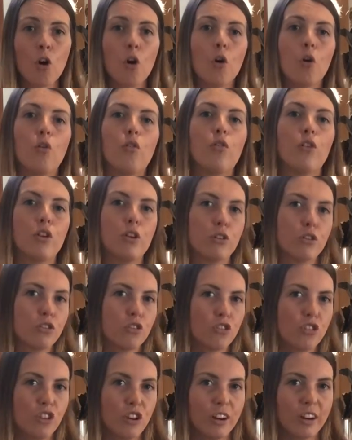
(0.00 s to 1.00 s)
or for your
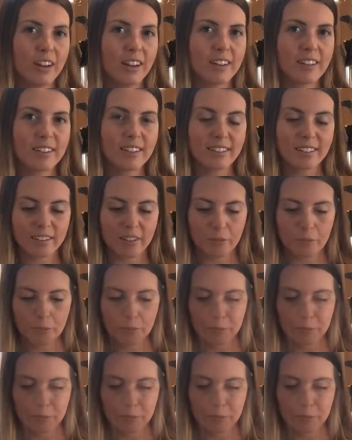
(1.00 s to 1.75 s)
students.